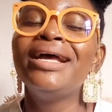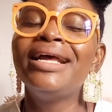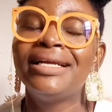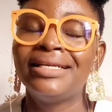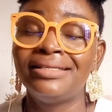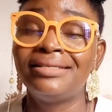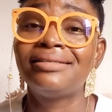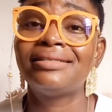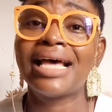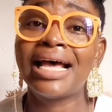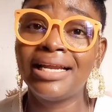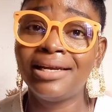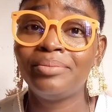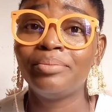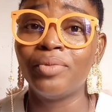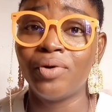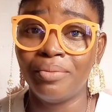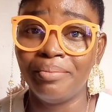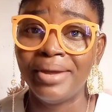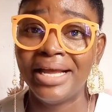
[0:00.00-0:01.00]
a sad
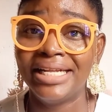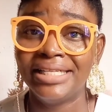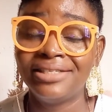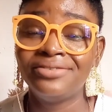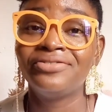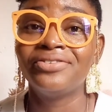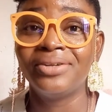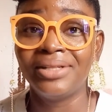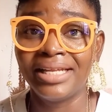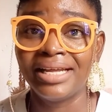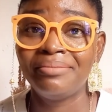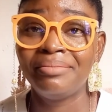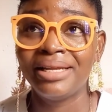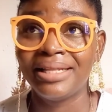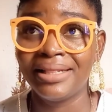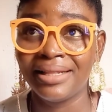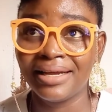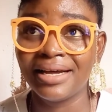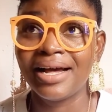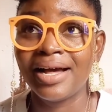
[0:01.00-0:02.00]
moment for them
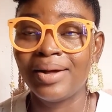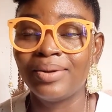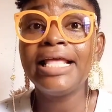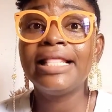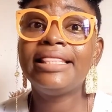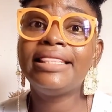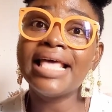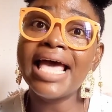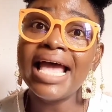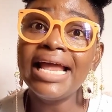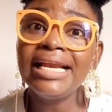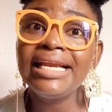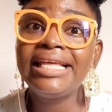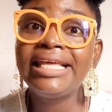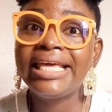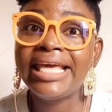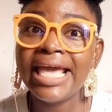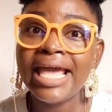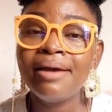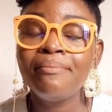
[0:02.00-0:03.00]
in the house. Then
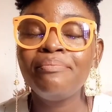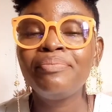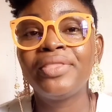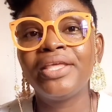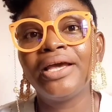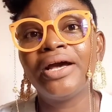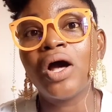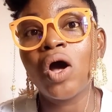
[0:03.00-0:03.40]
came the